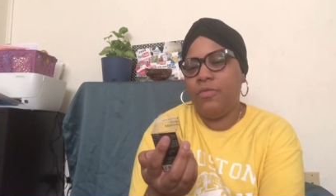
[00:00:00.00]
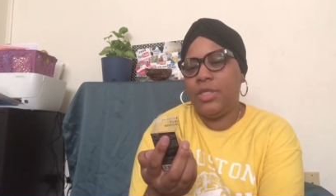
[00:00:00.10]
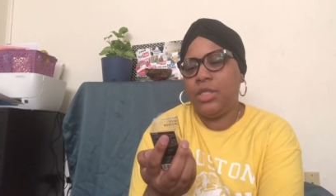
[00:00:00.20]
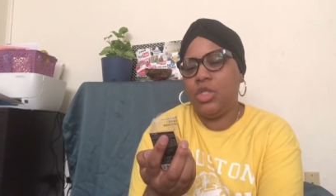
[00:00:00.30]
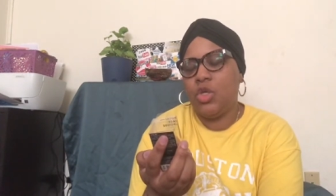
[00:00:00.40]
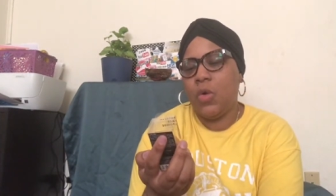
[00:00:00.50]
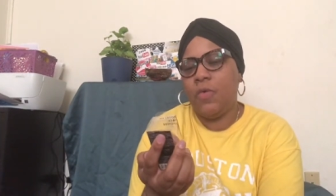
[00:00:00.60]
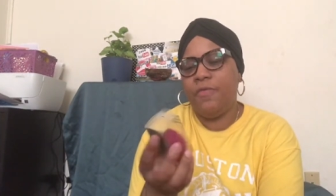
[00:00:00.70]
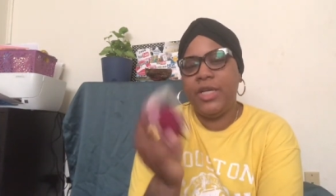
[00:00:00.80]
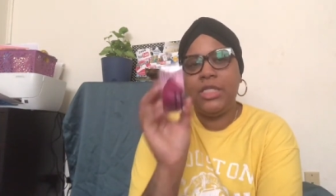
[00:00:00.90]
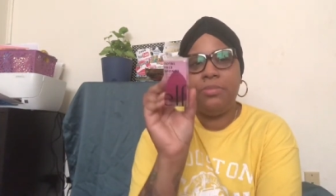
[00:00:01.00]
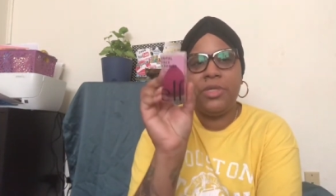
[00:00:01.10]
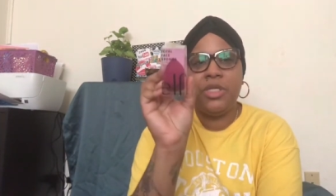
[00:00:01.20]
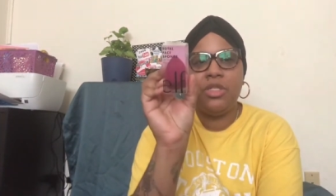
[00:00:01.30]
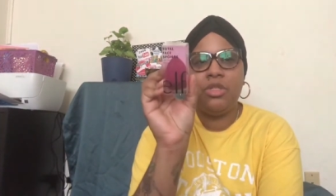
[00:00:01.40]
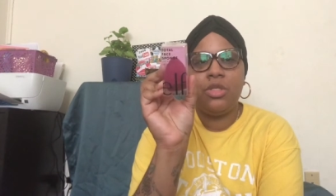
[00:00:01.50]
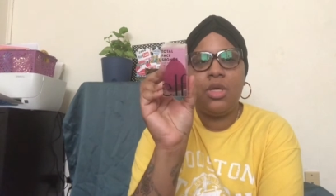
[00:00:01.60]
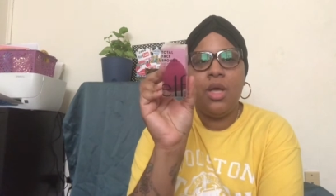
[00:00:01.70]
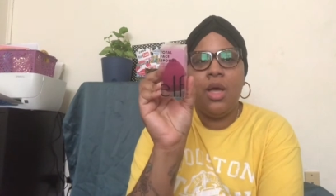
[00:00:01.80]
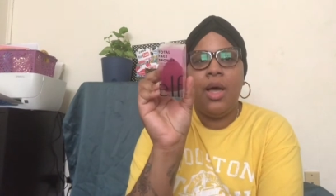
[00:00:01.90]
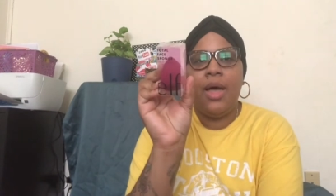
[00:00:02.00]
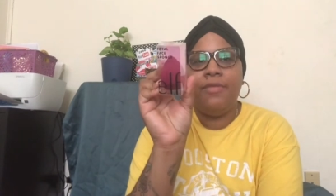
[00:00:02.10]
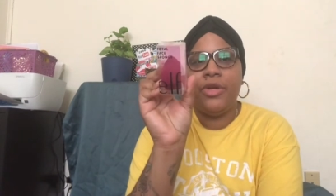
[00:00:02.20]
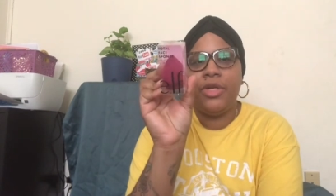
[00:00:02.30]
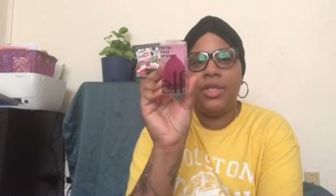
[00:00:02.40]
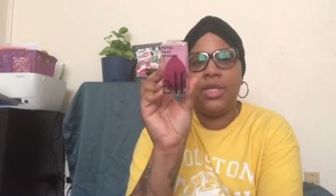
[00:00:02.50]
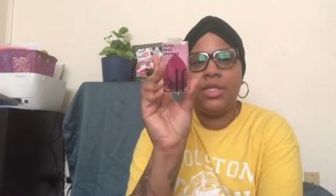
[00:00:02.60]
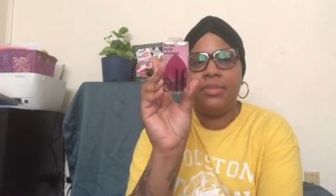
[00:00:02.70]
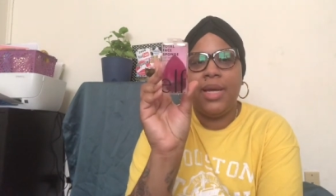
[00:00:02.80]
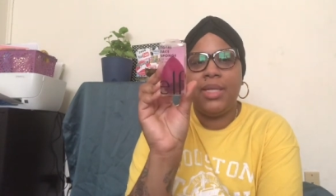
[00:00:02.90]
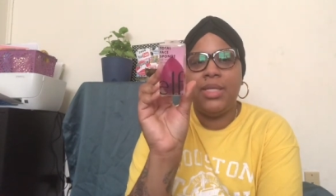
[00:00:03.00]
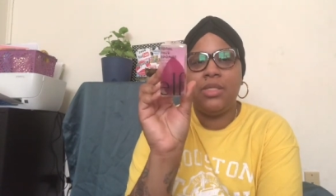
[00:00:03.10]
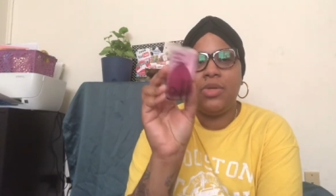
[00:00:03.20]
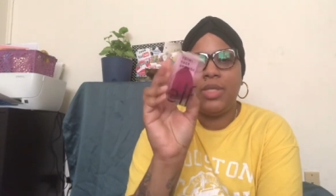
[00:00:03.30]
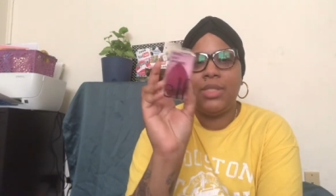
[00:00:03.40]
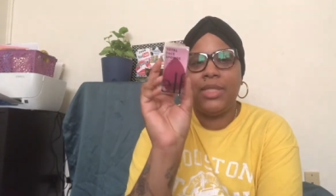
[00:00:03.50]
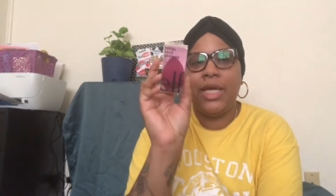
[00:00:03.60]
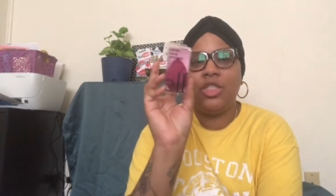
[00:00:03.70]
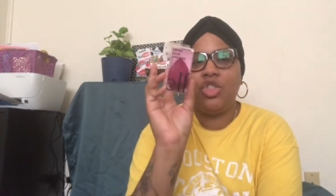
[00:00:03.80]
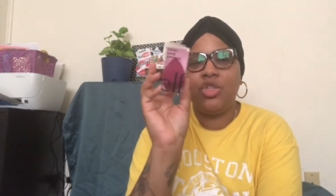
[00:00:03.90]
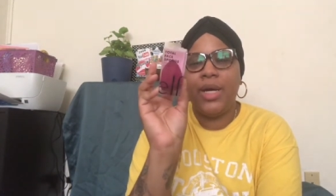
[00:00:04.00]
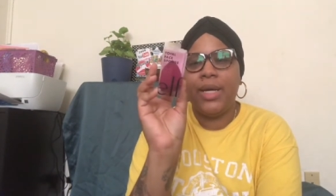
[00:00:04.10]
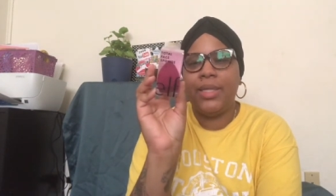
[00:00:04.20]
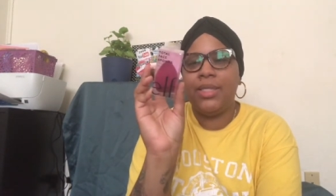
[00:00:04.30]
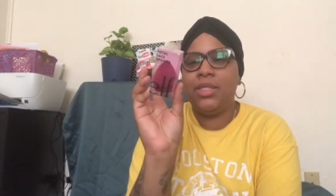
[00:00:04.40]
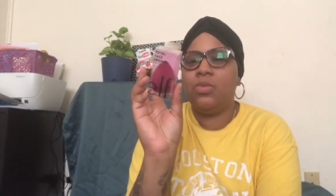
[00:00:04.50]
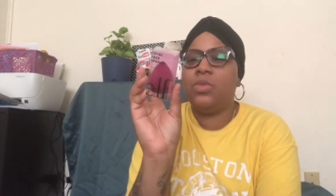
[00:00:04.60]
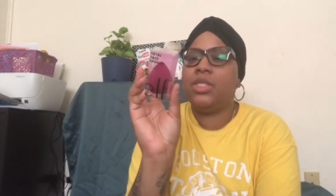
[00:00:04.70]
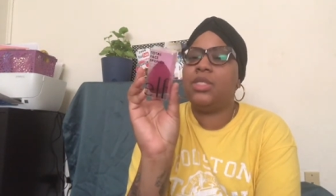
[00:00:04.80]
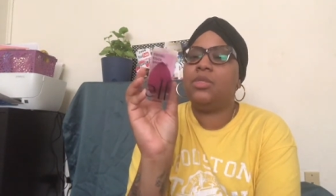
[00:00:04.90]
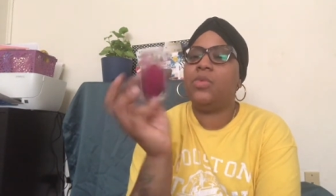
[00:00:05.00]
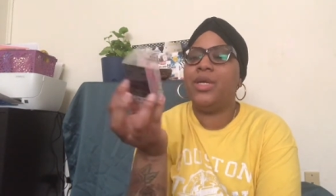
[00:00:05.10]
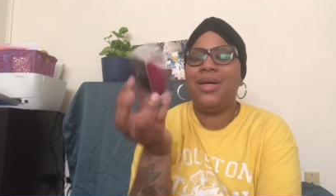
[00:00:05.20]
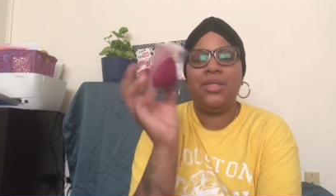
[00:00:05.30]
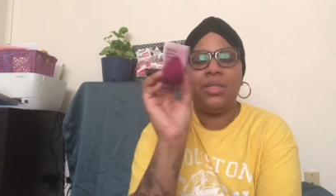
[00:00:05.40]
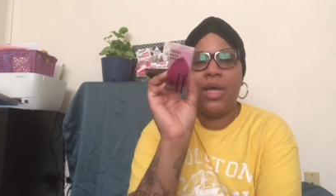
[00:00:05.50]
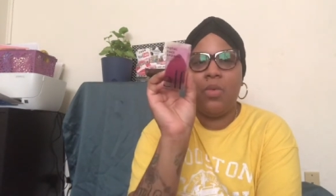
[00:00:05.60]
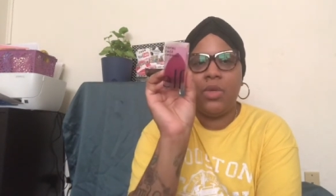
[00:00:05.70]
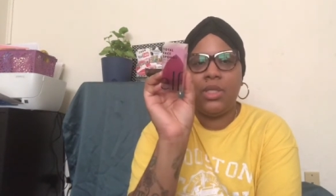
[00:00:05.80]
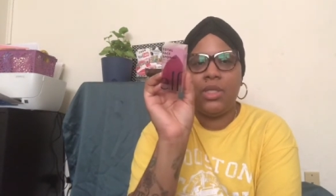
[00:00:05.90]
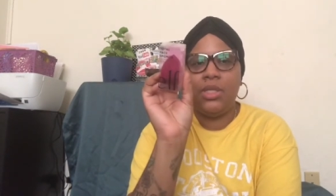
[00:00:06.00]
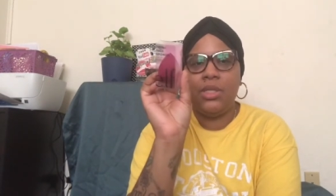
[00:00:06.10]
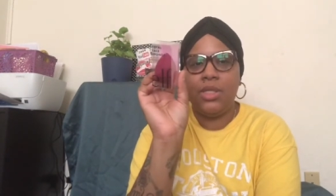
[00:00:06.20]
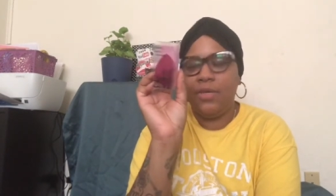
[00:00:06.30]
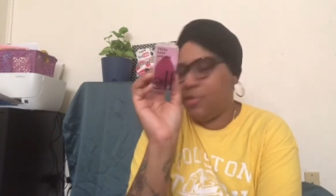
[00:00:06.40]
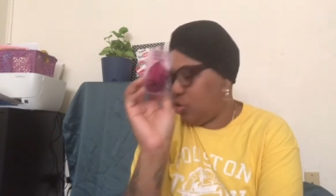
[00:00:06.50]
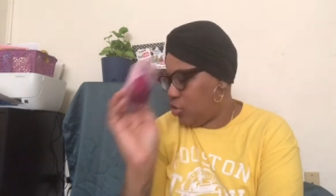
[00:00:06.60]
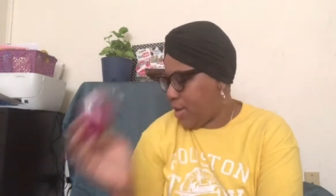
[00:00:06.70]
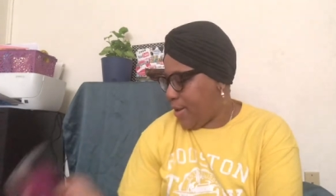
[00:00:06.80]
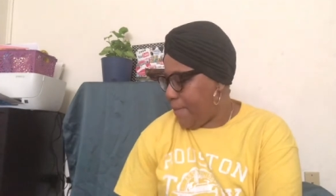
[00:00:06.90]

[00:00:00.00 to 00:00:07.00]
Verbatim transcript: It's the Total Face Sponge. I've heard good things about it, so I decided to try this one as well. I just got one of these to give it a try.